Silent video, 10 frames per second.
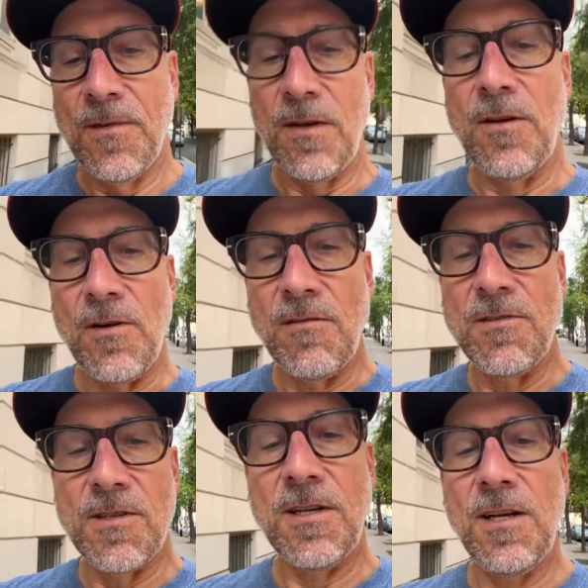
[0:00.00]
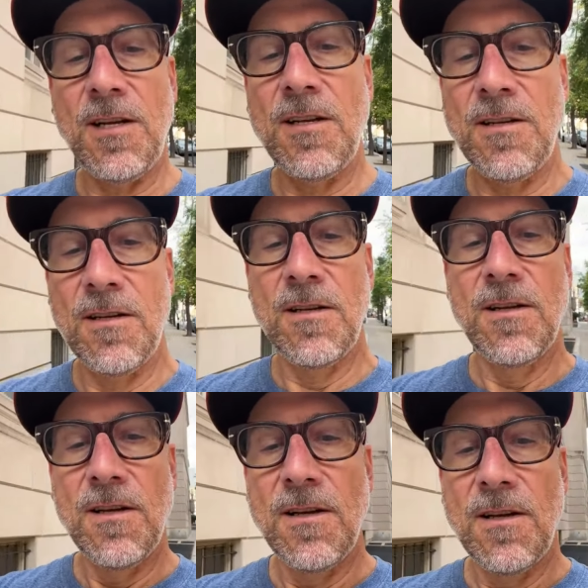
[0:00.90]
You haven't seen it.
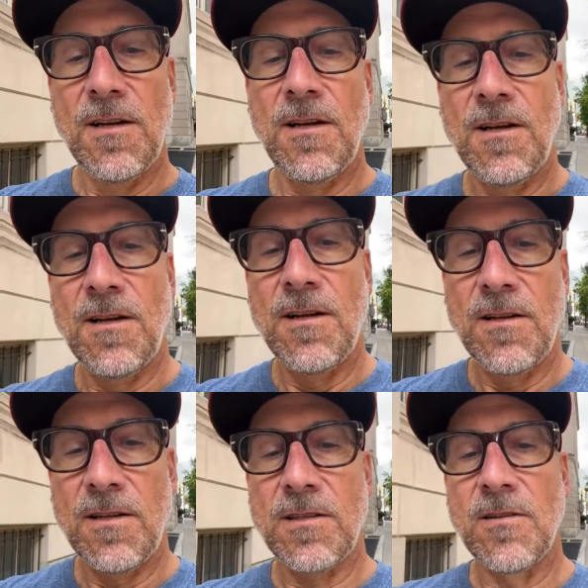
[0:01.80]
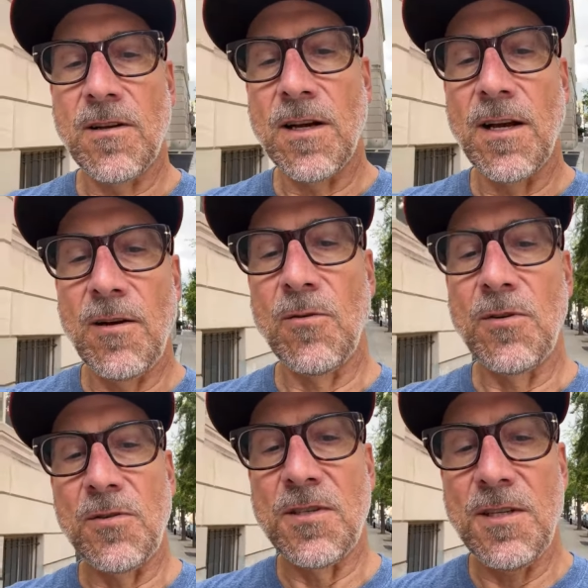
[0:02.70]
Doesn't look like anyone
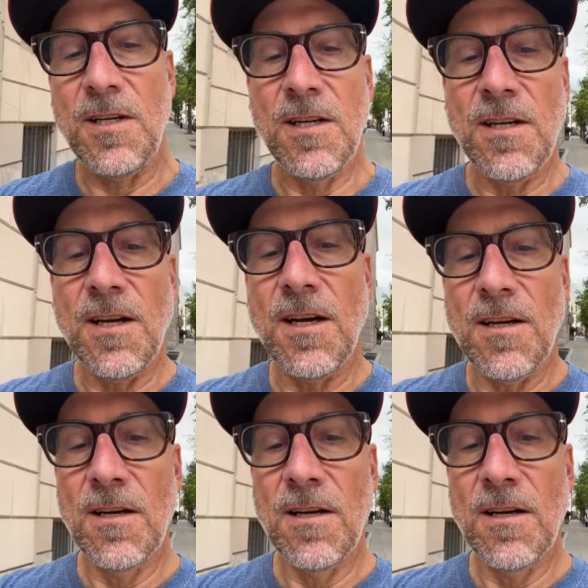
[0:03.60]
has seen it yet.